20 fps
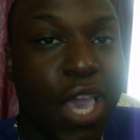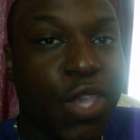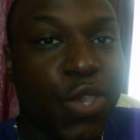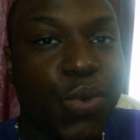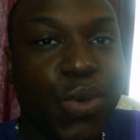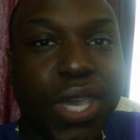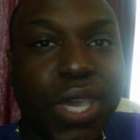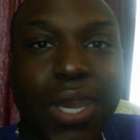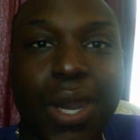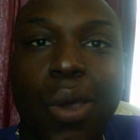
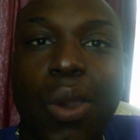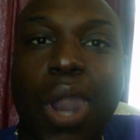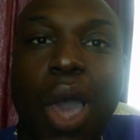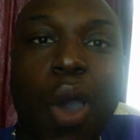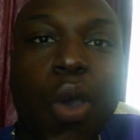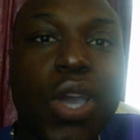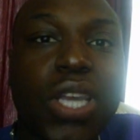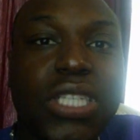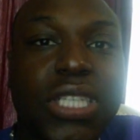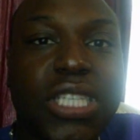You can no
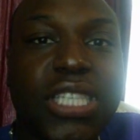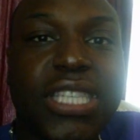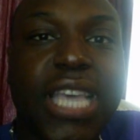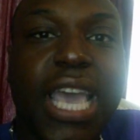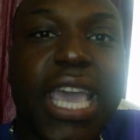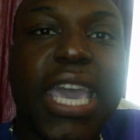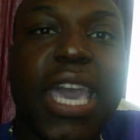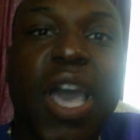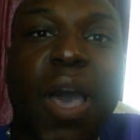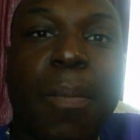longer just
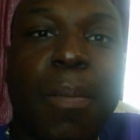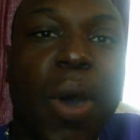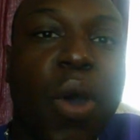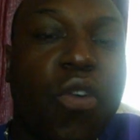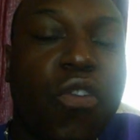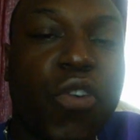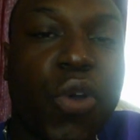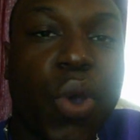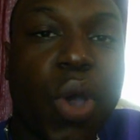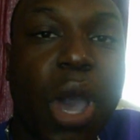say come over,